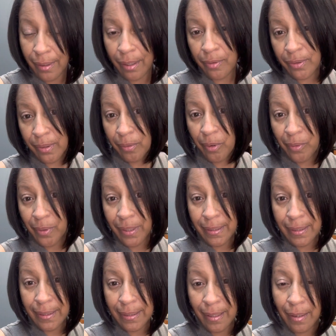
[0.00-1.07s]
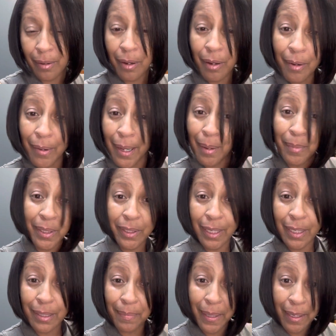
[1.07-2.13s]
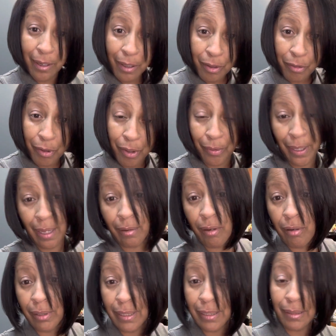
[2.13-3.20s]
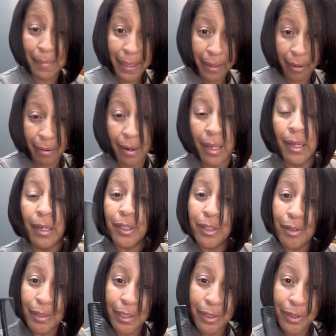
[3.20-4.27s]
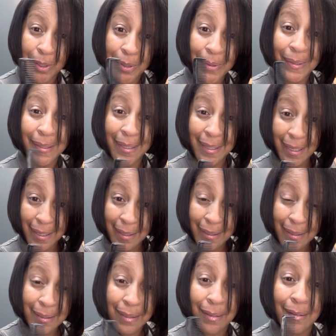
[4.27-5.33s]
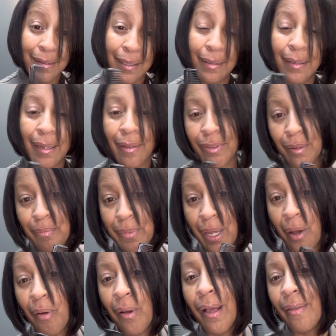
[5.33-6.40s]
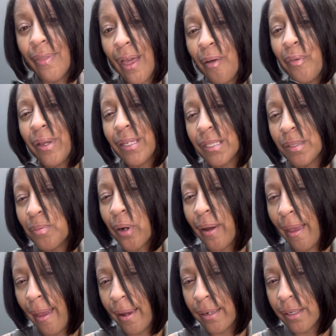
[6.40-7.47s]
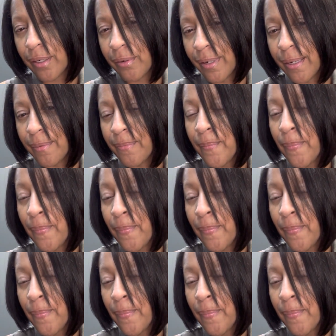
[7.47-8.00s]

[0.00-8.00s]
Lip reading: If someone wants to say, oh, how much has my hair grown? How long is my hair? You can use this to let them know. That way it's more accurate.